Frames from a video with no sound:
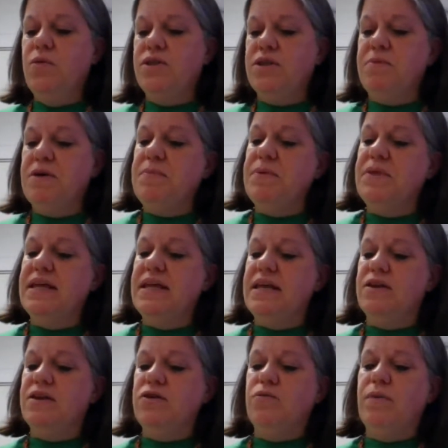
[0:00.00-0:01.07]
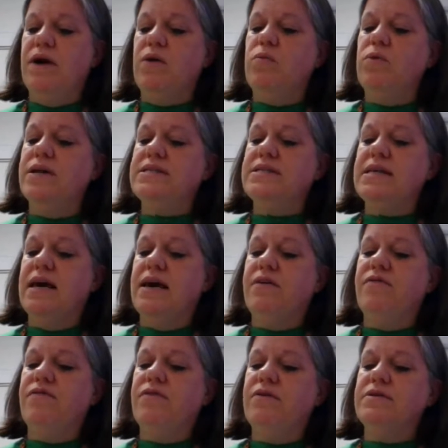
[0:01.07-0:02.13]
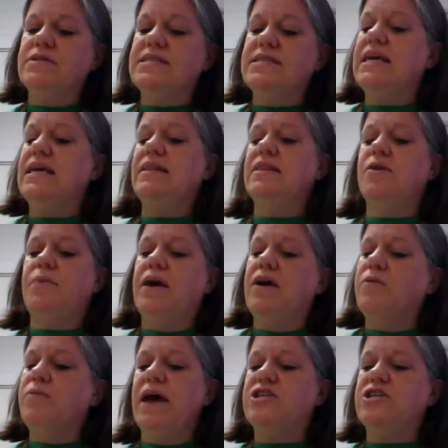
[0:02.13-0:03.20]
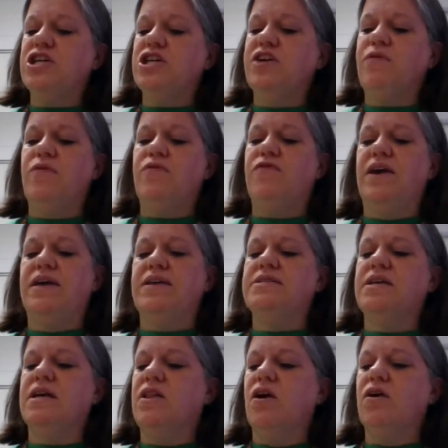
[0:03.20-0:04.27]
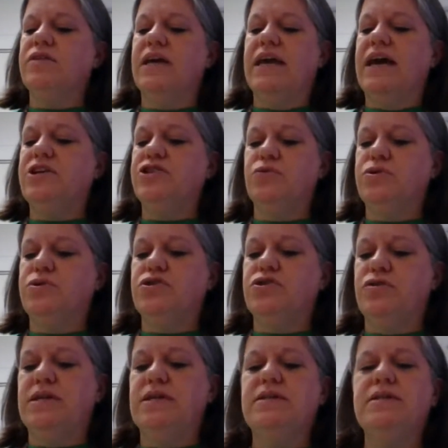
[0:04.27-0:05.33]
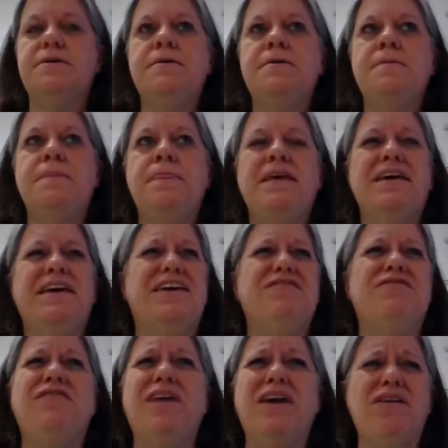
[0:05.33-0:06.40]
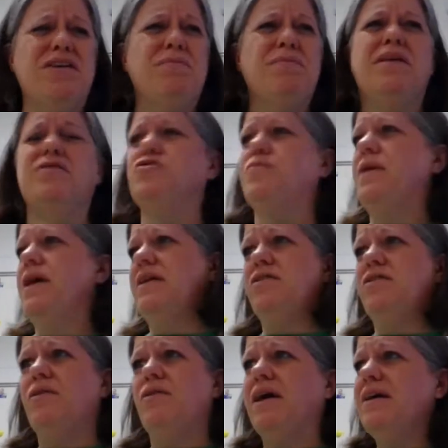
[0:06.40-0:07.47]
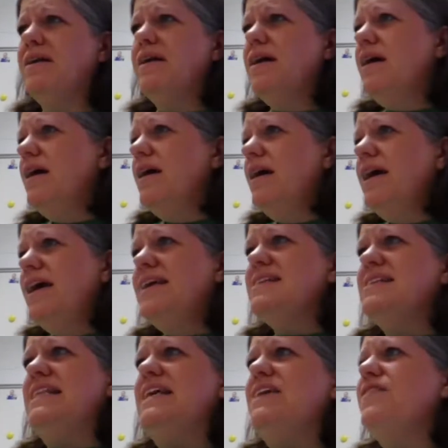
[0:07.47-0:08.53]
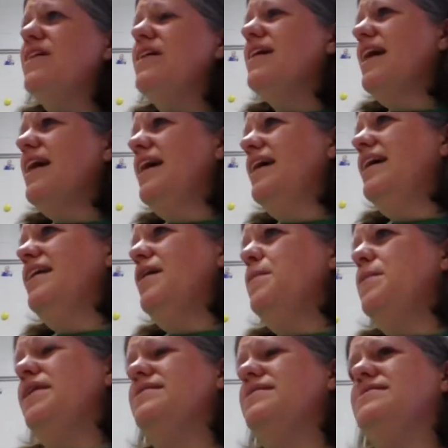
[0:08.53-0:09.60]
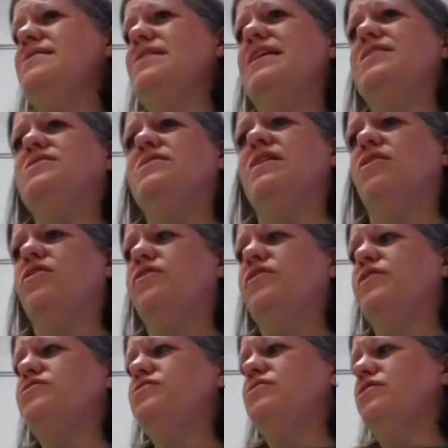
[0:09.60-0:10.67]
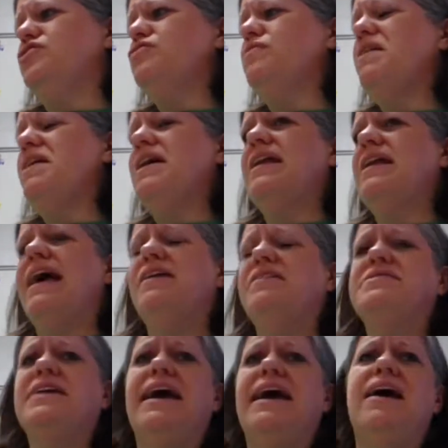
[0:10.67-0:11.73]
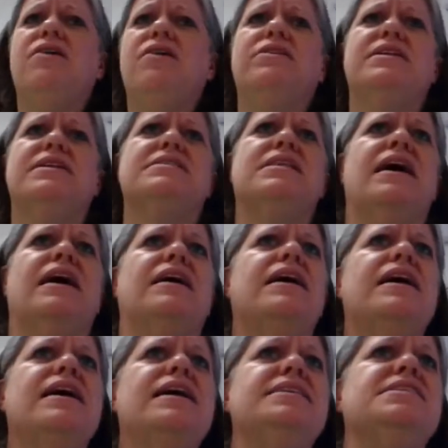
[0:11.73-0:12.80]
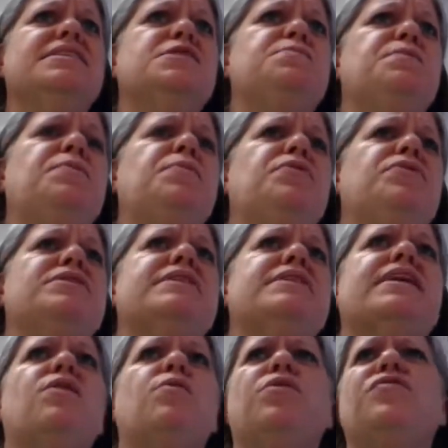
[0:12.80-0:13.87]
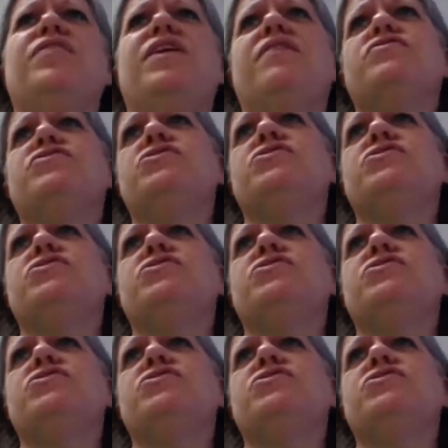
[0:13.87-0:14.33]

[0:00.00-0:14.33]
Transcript: with the people in it who might once have seen the pale magic of her face along the casual street. Again, very melodramatic, right? He's leaving and I mean he's he's on the, the train out of town and he's like, he sees people and he's like, I wonder if they ever